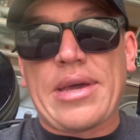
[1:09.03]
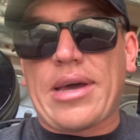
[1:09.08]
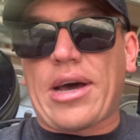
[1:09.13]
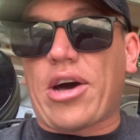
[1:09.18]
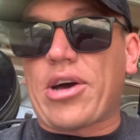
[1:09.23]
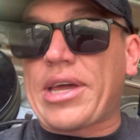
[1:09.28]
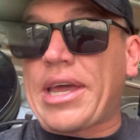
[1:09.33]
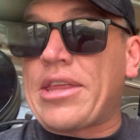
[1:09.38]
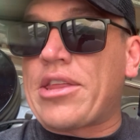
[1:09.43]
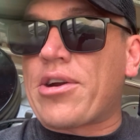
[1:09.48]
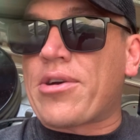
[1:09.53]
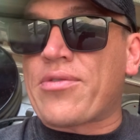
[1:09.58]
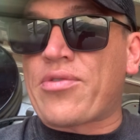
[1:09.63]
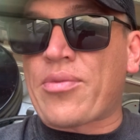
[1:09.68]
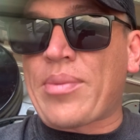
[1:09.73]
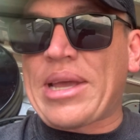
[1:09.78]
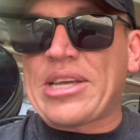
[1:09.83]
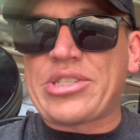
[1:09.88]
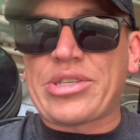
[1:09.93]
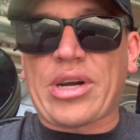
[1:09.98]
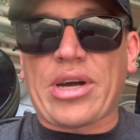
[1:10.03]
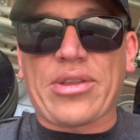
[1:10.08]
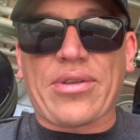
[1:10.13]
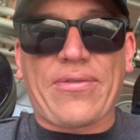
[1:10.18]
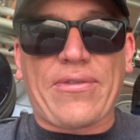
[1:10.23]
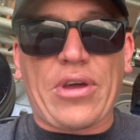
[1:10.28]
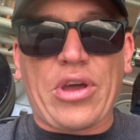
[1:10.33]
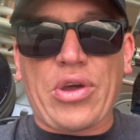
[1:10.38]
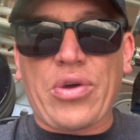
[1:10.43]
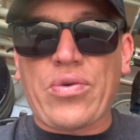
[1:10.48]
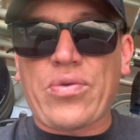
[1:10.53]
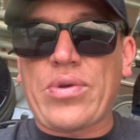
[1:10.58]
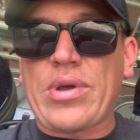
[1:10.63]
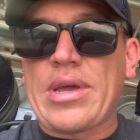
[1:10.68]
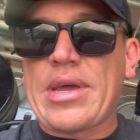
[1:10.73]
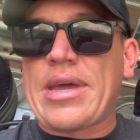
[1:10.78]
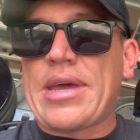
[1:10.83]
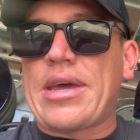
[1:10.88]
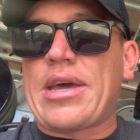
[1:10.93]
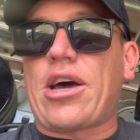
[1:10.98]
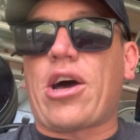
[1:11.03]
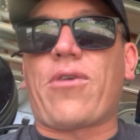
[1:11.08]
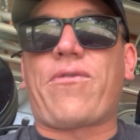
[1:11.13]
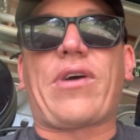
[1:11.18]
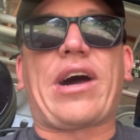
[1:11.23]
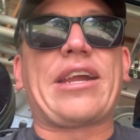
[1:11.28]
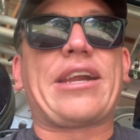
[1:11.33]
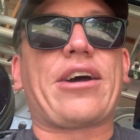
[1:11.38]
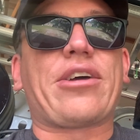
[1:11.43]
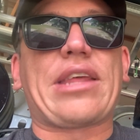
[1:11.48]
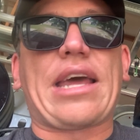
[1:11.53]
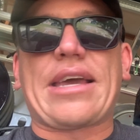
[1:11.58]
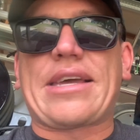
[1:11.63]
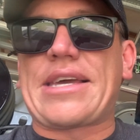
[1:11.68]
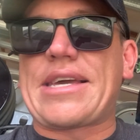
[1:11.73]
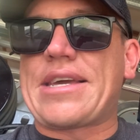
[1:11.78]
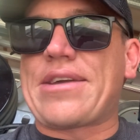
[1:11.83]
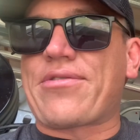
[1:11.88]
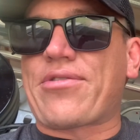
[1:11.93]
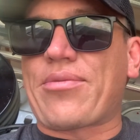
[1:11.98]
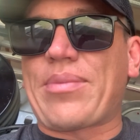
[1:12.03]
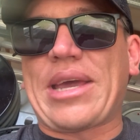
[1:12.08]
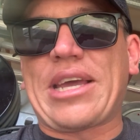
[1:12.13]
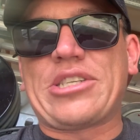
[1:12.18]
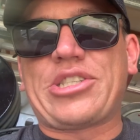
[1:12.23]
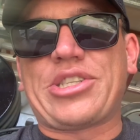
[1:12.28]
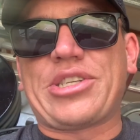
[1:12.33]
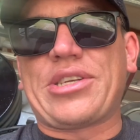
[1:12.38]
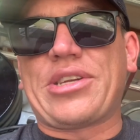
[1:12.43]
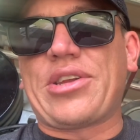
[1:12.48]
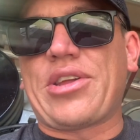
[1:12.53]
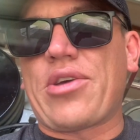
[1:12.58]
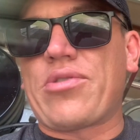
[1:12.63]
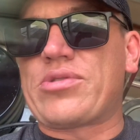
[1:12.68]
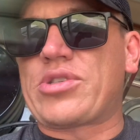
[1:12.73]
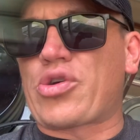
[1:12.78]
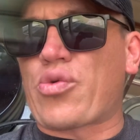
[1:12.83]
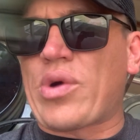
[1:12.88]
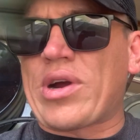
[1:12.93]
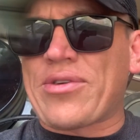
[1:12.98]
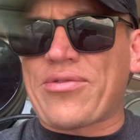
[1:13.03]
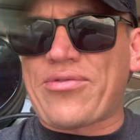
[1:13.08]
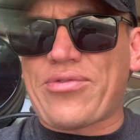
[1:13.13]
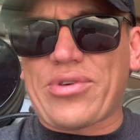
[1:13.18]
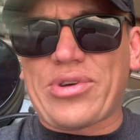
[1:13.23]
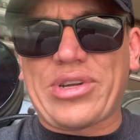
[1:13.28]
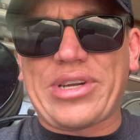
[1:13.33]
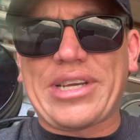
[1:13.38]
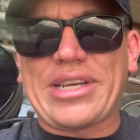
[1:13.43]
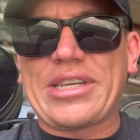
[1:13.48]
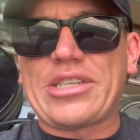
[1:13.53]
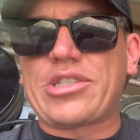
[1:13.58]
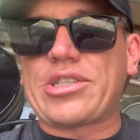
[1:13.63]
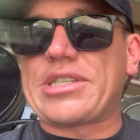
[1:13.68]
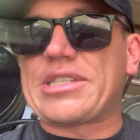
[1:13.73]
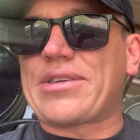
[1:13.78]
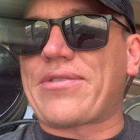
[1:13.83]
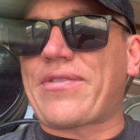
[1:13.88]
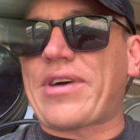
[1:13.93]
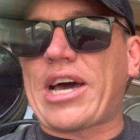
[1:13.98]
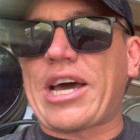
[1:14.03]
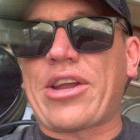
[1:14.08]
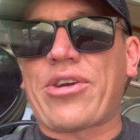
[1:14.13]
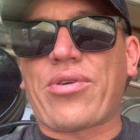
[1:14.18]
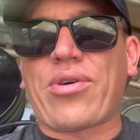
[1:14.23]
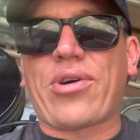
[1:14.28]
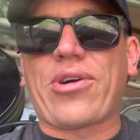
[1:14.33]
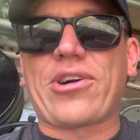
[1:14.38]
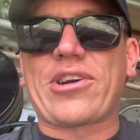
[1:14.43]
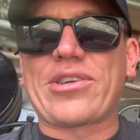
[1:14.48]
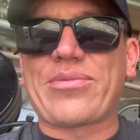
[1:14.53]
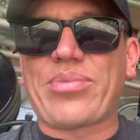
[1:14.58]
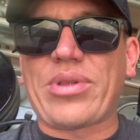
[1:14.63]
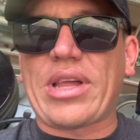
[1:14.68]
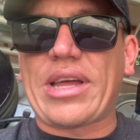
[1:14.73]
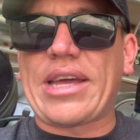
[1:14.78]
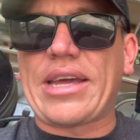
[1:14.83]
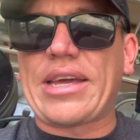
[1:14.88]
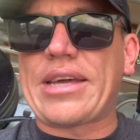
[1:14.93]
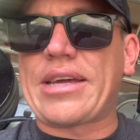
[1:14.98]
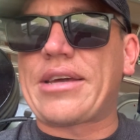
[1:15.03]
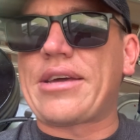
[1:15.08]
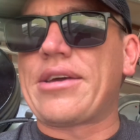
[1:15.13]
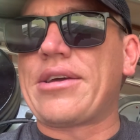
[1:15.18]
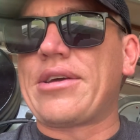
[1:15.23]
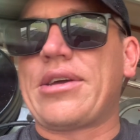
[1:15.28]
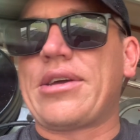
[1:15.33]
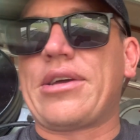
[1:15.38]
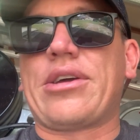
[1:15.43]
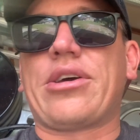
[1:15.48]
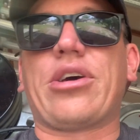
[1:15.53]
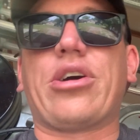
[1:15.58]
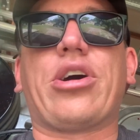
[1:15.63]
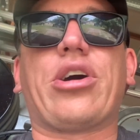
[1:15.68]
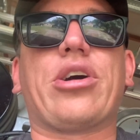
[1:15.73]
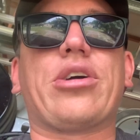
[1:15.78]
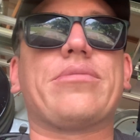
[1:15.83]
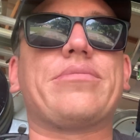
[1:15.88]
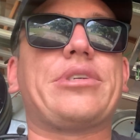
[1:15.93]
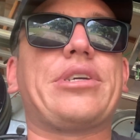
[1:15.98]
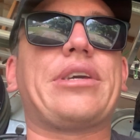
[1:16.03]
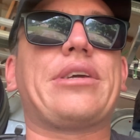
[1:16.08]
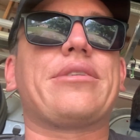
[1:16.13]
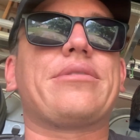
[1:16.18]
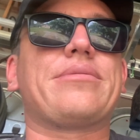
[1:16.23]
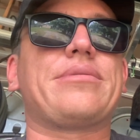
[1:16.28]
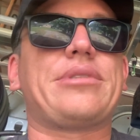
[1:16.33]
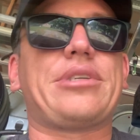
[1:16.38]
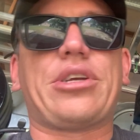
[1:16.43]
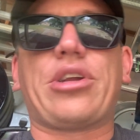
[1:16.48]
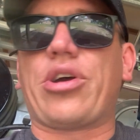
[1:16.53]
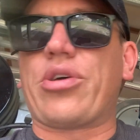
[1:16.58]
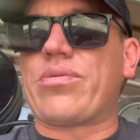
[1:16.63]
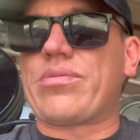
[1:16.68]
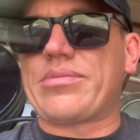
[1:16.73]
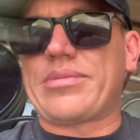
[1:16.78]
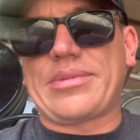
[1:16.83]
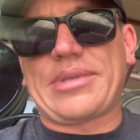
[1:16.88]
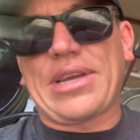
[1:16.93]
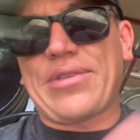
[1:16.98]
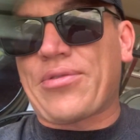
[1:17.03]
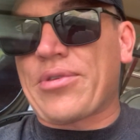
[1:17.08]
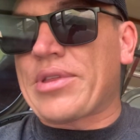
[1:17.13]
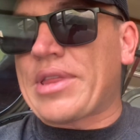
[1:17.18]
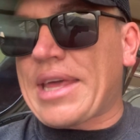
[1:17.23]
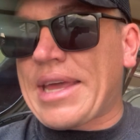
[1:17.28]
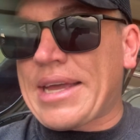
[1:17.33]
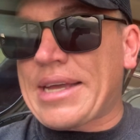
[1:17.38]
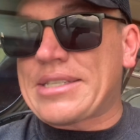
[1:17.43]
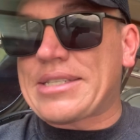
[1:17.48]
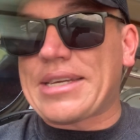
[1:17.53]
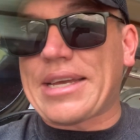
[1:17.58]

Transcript: I'll get their information on the phone. I'll find out that key information, you know, square footage, is a vinyl, HardiePlank, uh, the, you know, different things.